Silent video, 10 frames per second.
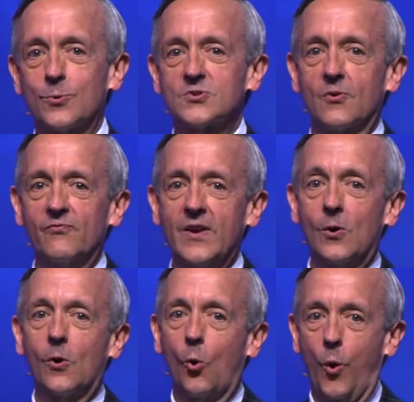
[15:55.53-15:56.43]
under
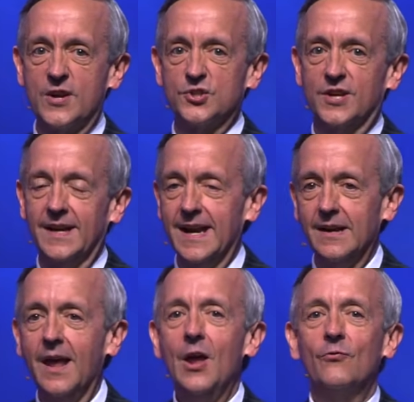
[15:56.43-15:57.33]
severe
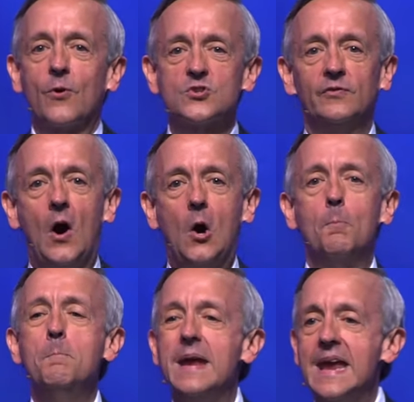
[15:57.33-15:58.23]
questioning, first of
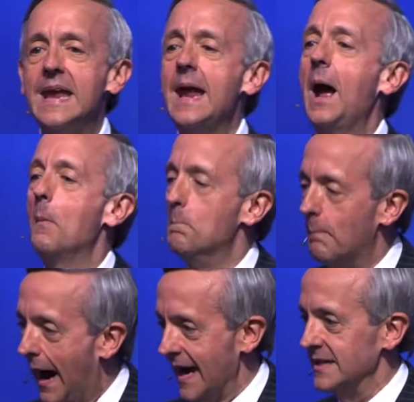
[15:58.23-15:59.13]
all, be
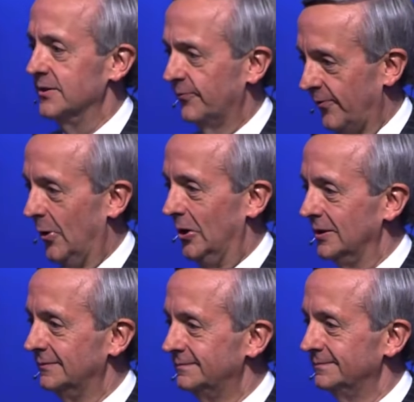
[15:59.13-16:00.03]

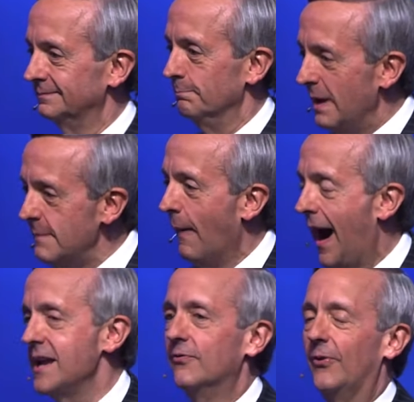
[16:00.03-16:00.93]
mindful. Be
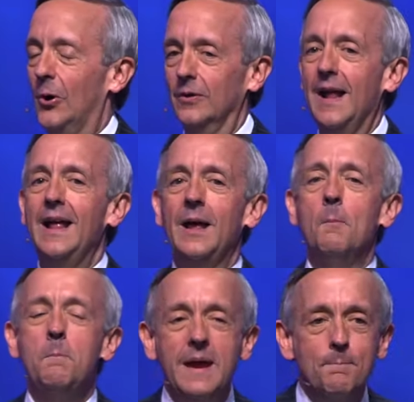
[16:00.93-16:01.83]
mindful.
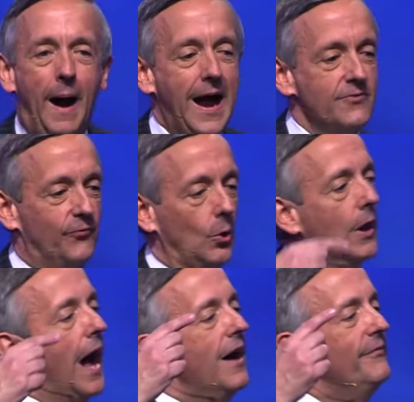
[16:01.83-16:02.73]
Be
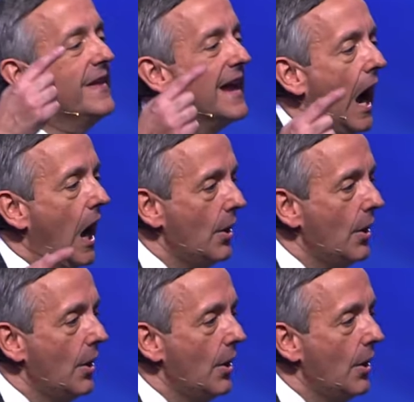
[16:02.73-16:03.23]
mindful of the